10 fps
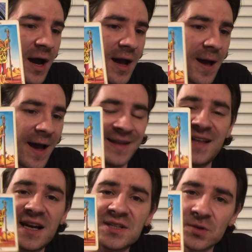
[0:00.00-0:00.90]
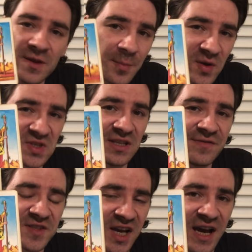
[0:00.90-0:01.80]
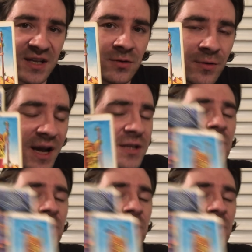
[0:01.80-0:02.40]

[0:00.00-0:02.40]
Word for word: uh, and that is on the positive side, all right?